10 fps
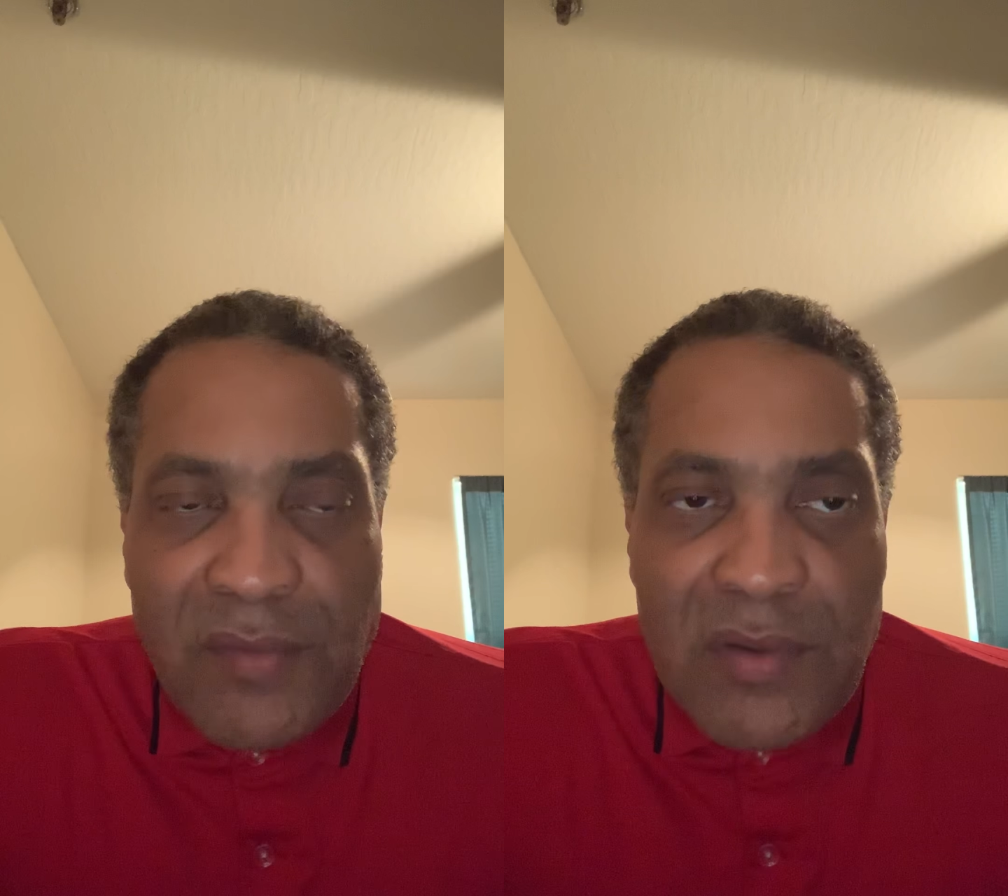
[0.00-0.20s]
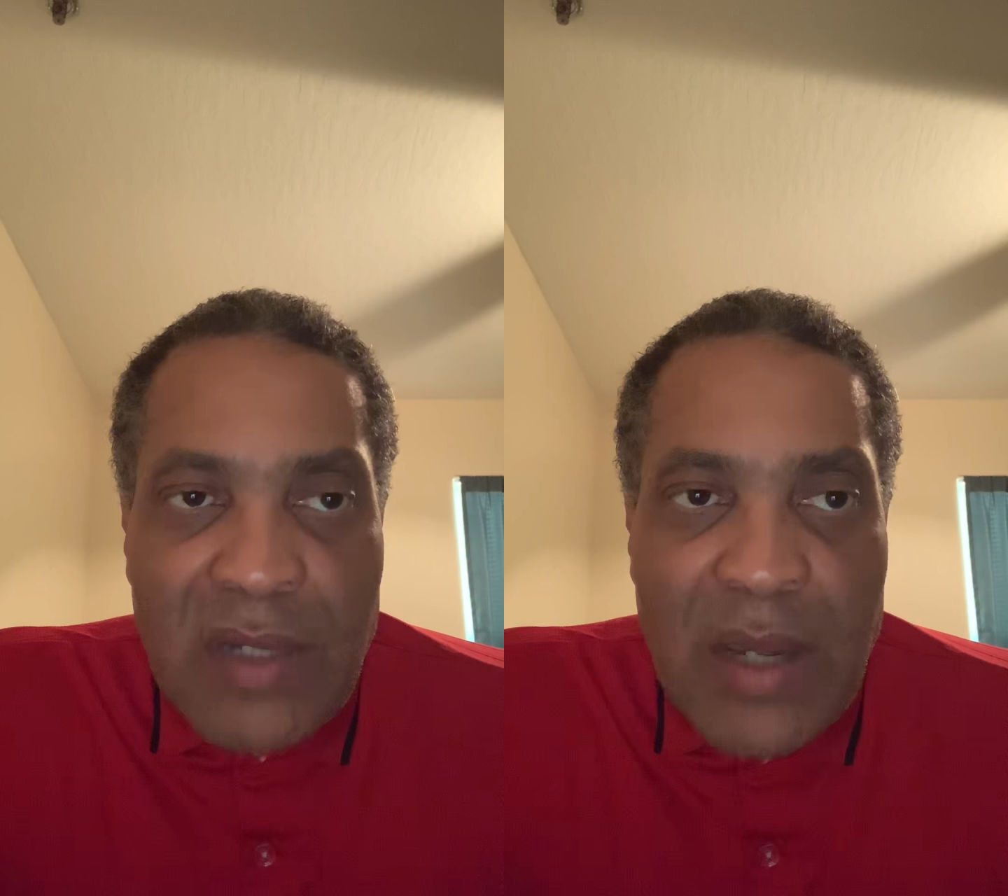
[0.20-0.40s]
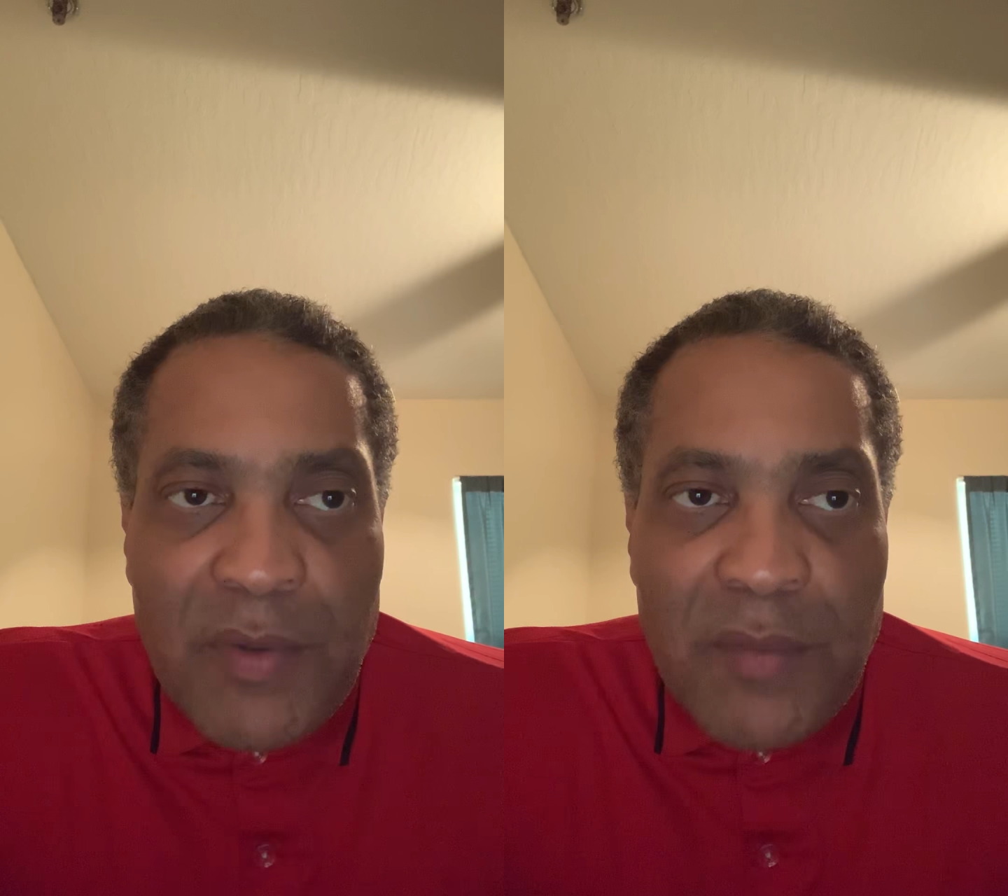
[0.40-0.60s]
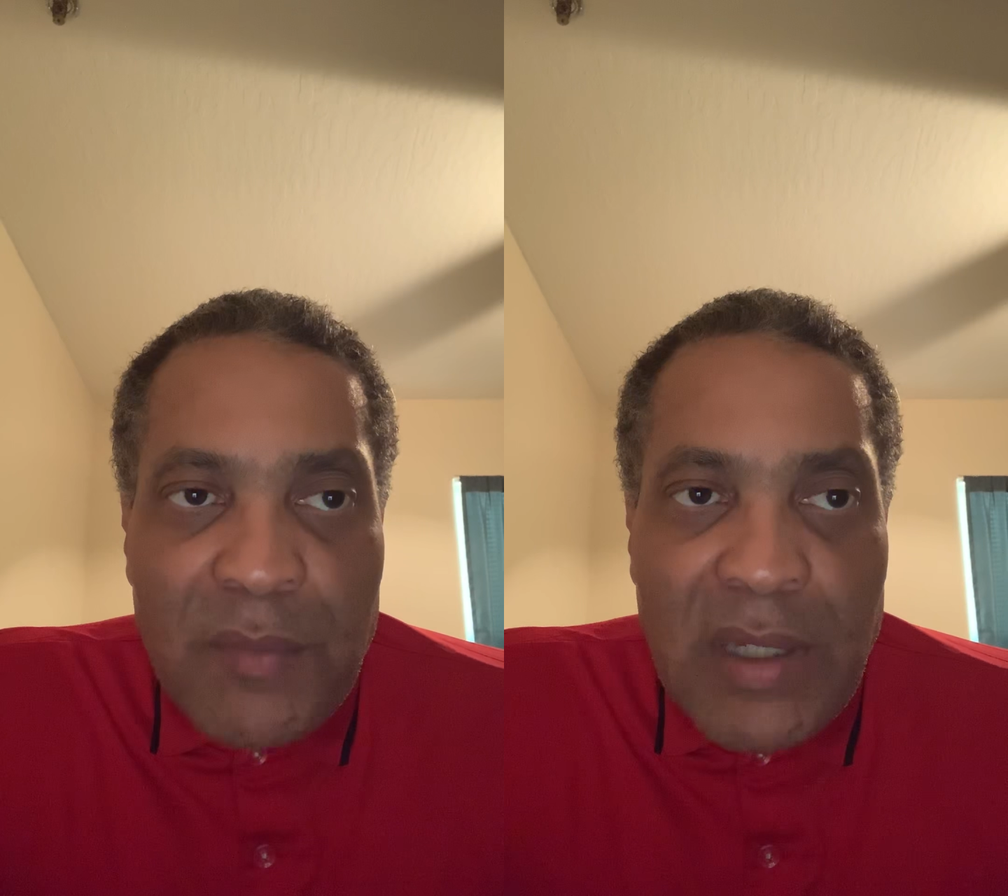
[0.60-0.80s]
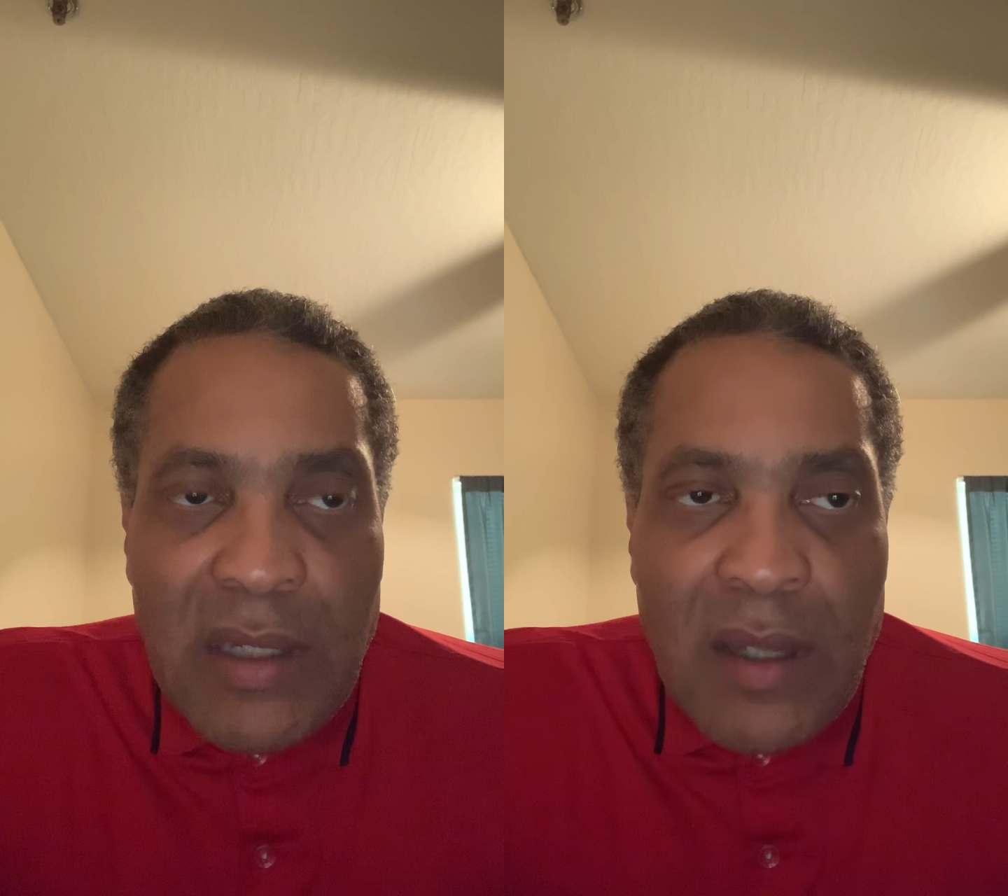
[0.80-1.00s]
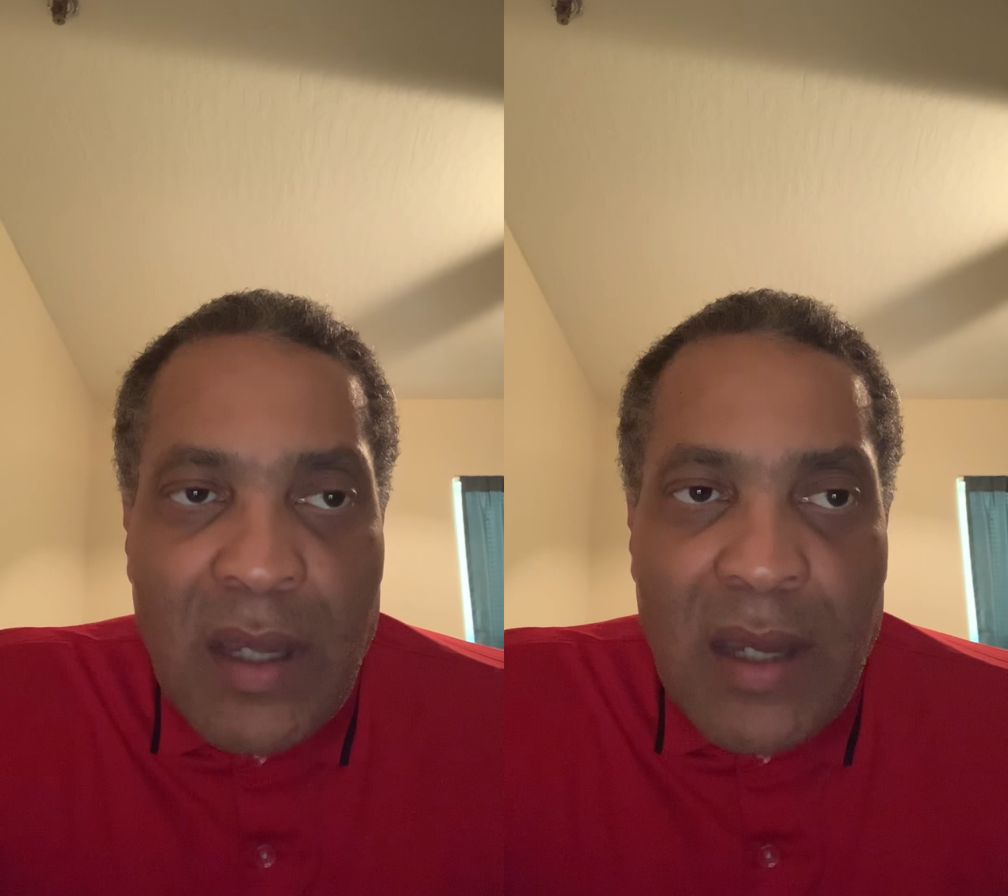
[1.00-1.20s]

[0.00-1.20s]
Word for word: If you sit down with me,